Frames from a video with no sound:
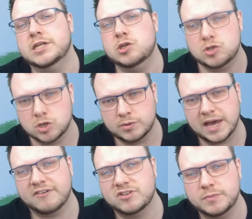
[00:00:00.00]
You don't
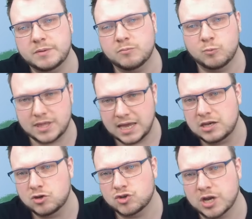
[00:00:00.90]
have to be within
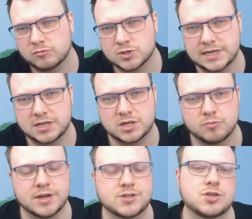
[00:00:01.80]
your general's leadership
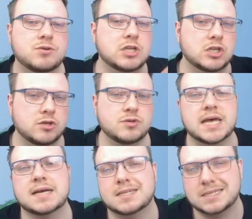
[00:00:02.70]
range. You can use that
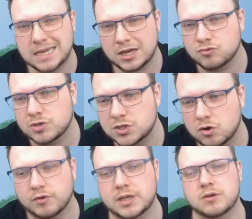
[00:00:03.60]
as a secondary
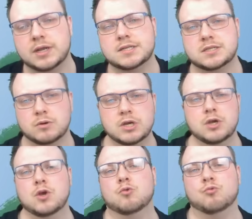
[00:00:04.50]
scoring unit. So
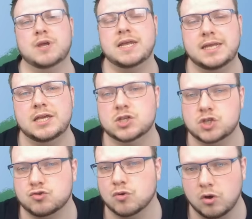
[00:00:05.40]
really
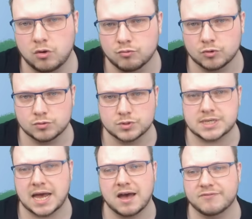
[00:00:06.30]
strong rules to
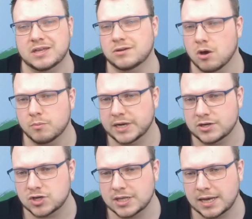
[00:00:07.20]
have in
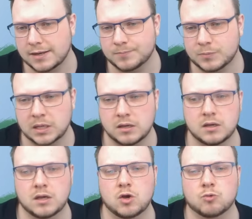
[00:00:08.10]
combination there.
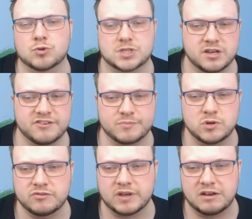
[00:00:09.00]
Reserve
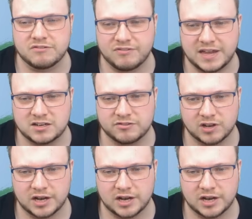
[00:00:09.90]
Move and Feigned Flight.